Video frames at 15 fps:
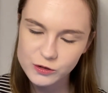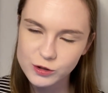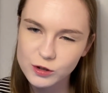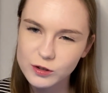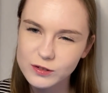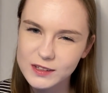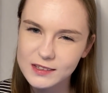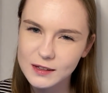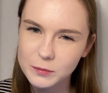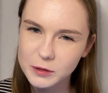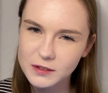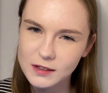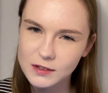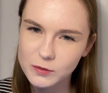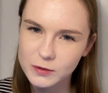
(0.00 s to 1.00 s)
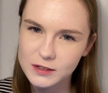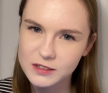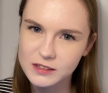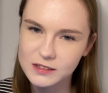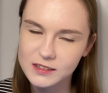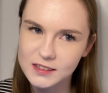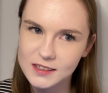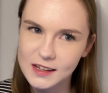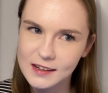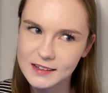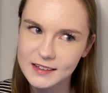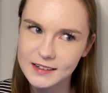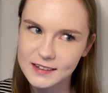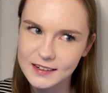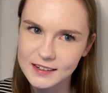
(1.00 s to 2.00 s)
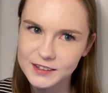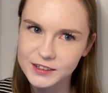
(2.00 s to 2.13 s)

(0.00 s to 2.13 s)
So some of these questions I didn't